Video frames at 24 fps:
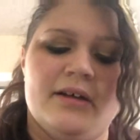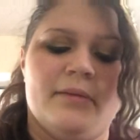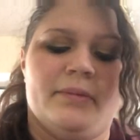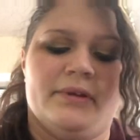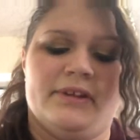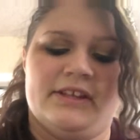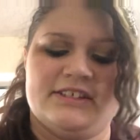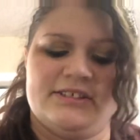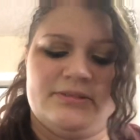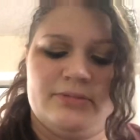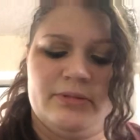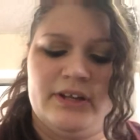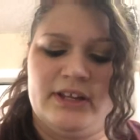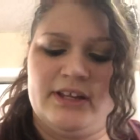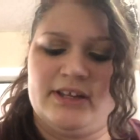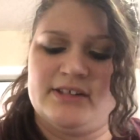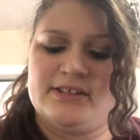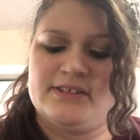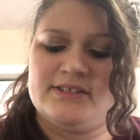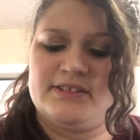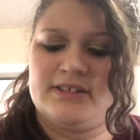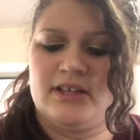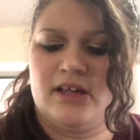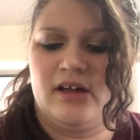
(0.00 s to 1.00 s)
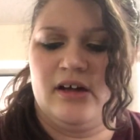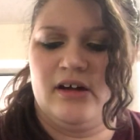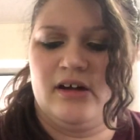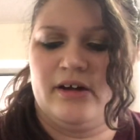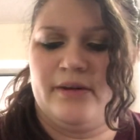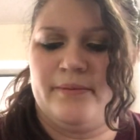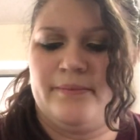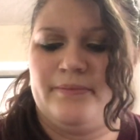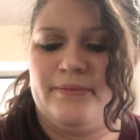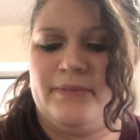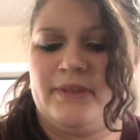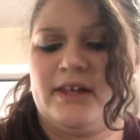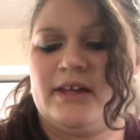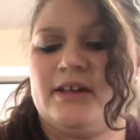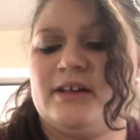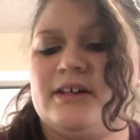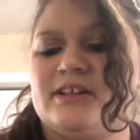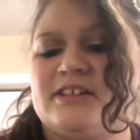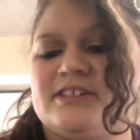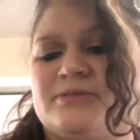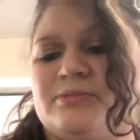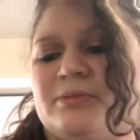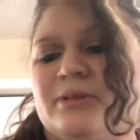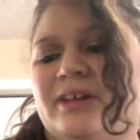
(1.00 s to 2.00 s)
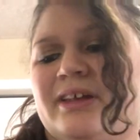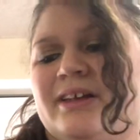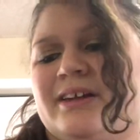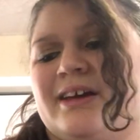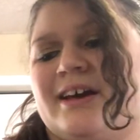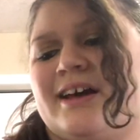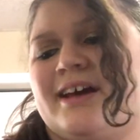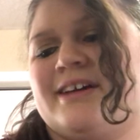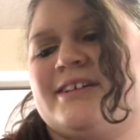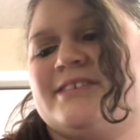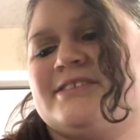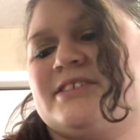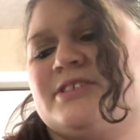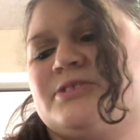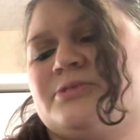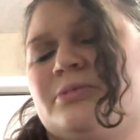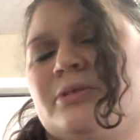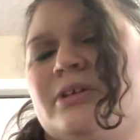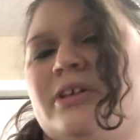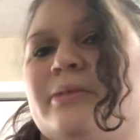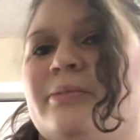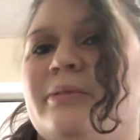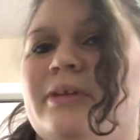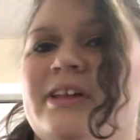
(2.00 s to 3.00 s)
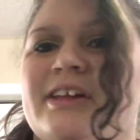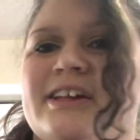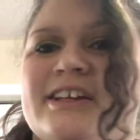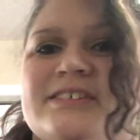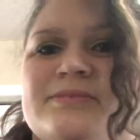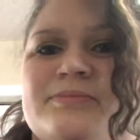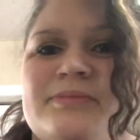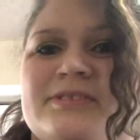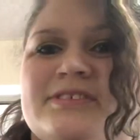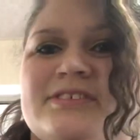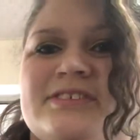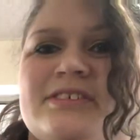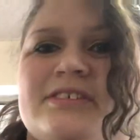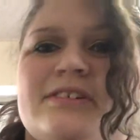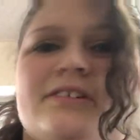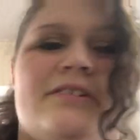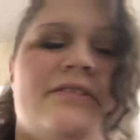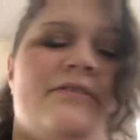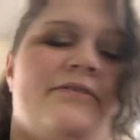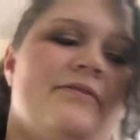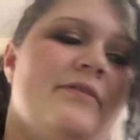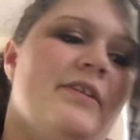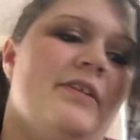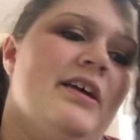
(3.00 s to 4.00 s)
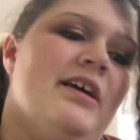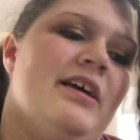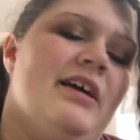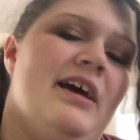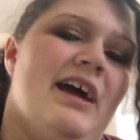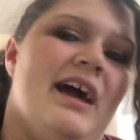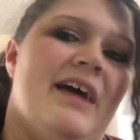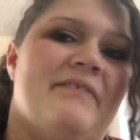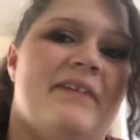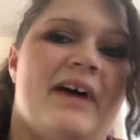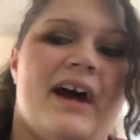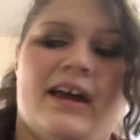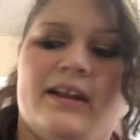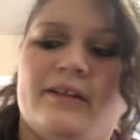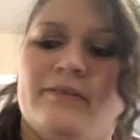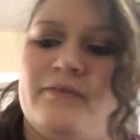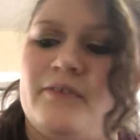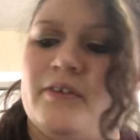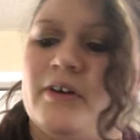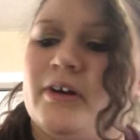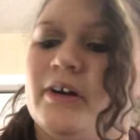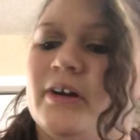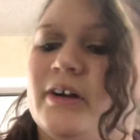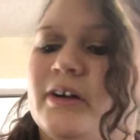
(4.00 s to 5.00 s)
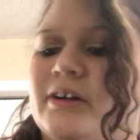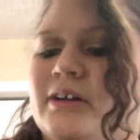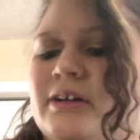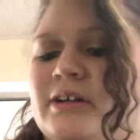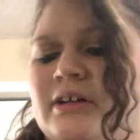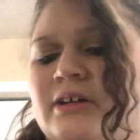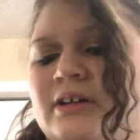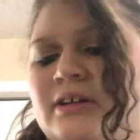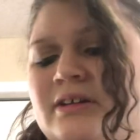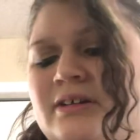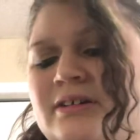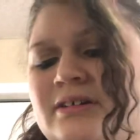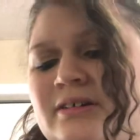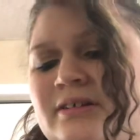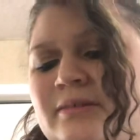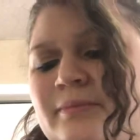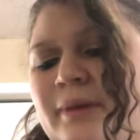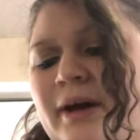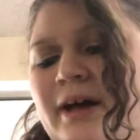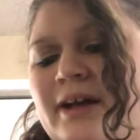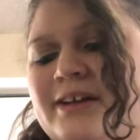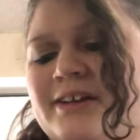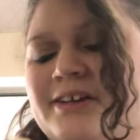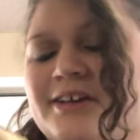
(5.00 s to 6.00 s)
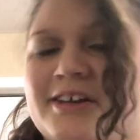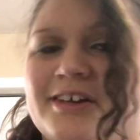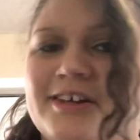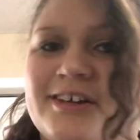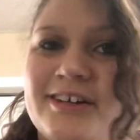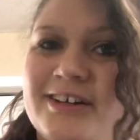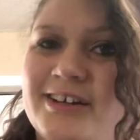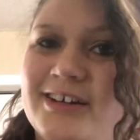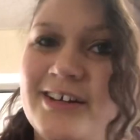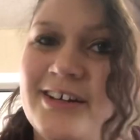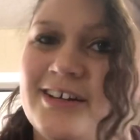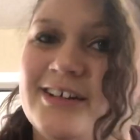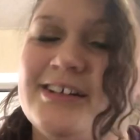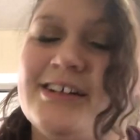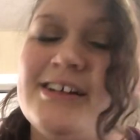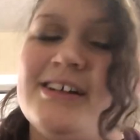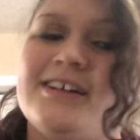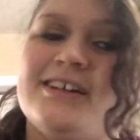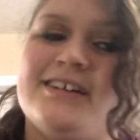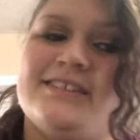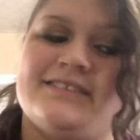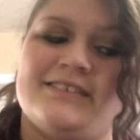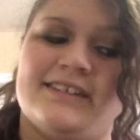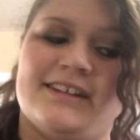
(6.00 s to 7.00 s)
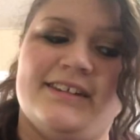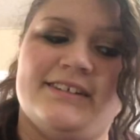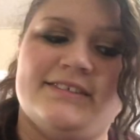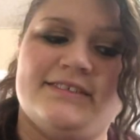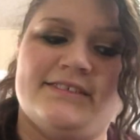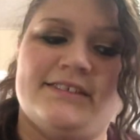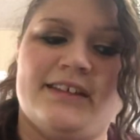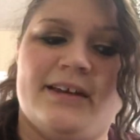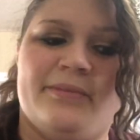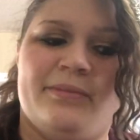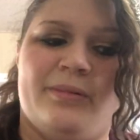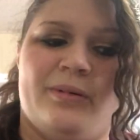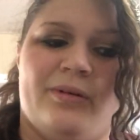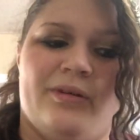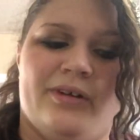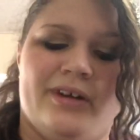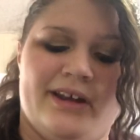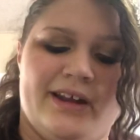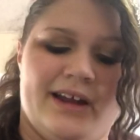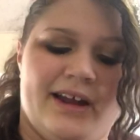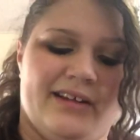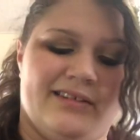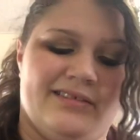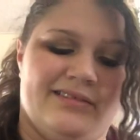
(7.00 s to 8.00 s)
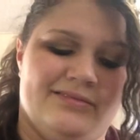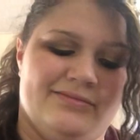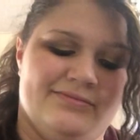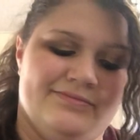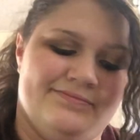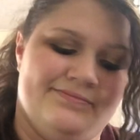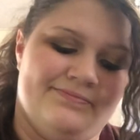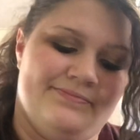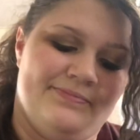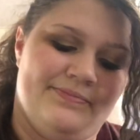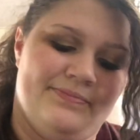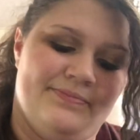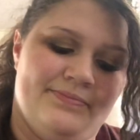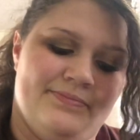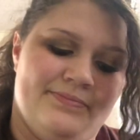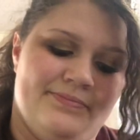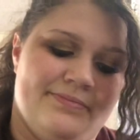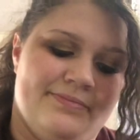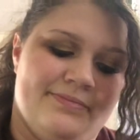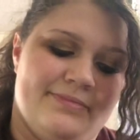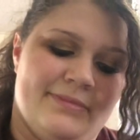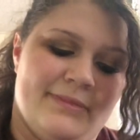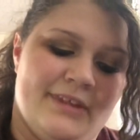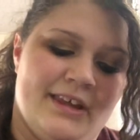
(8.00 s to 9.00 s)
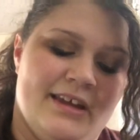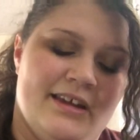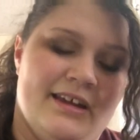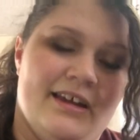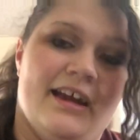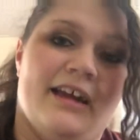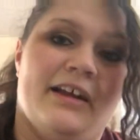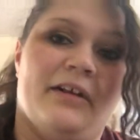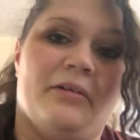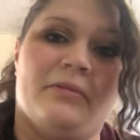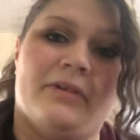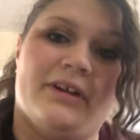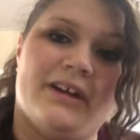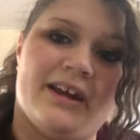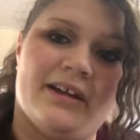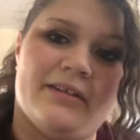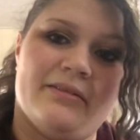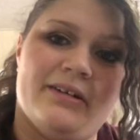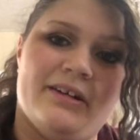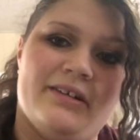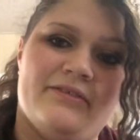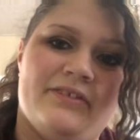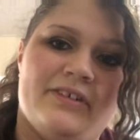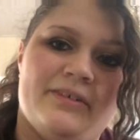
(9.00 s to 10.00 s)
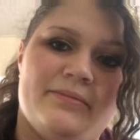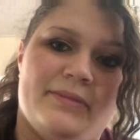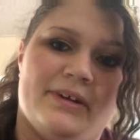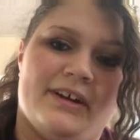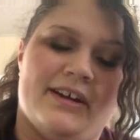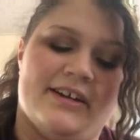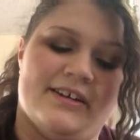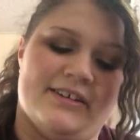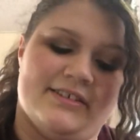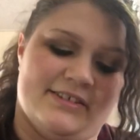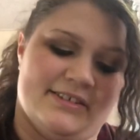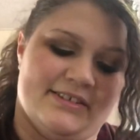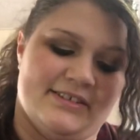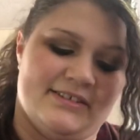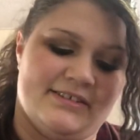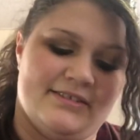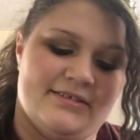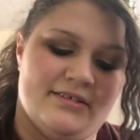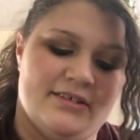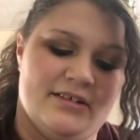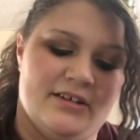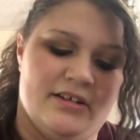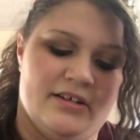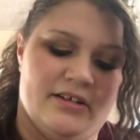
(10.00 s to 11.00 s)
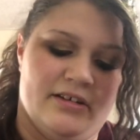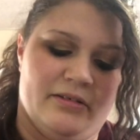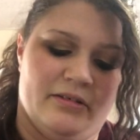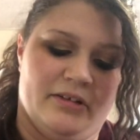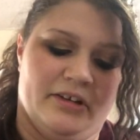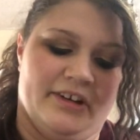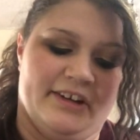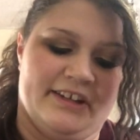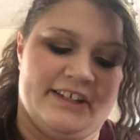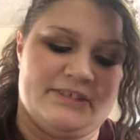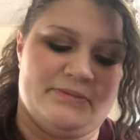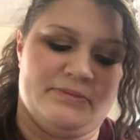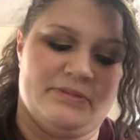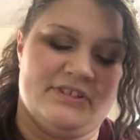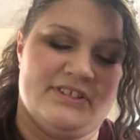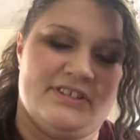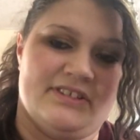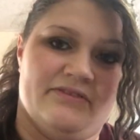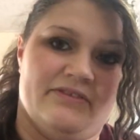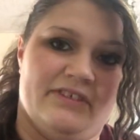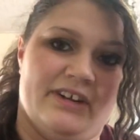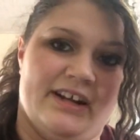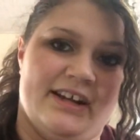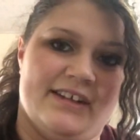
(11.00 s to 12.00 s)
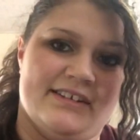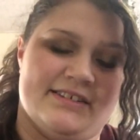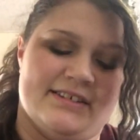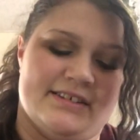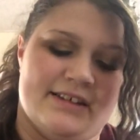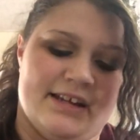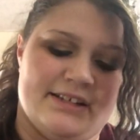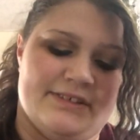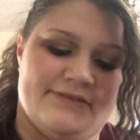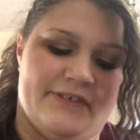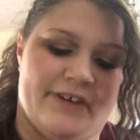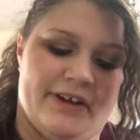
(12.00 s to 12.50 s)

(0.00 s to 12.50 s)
but this one is. It's really nice. It's really, really expensive. I've had it for about a year. It's getting to that point. I don't want to get rid of it because it's really expensive and it is a nice